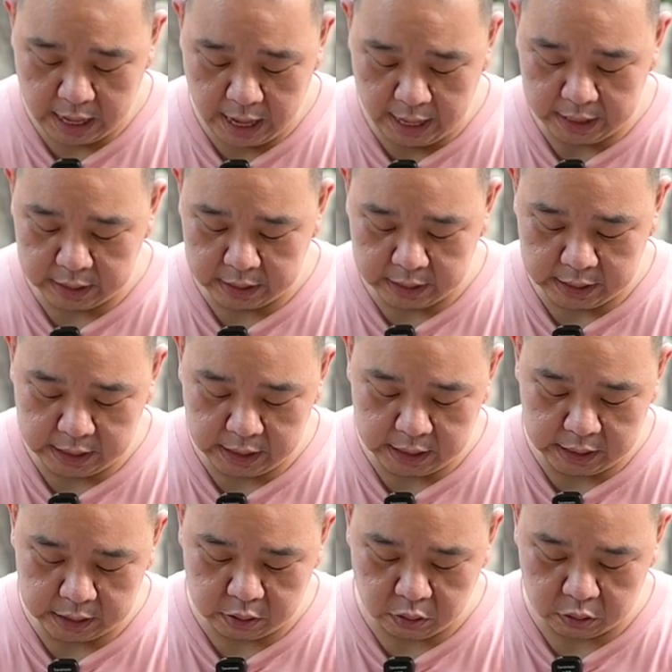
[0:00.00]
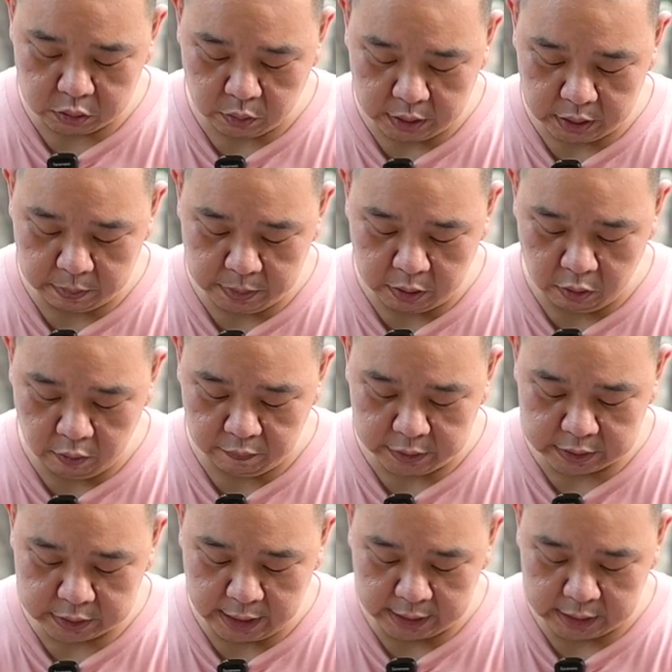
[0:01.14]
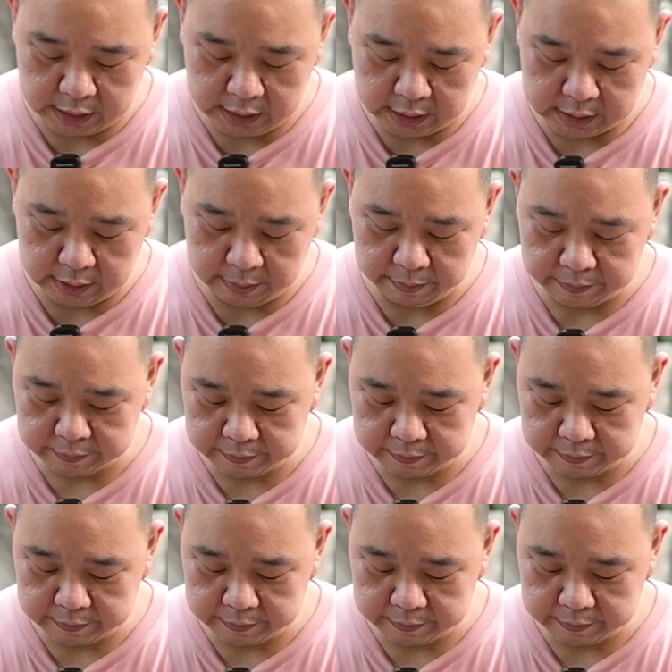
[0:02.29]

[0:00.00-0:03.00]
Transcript: I really don't want to be over tightening them.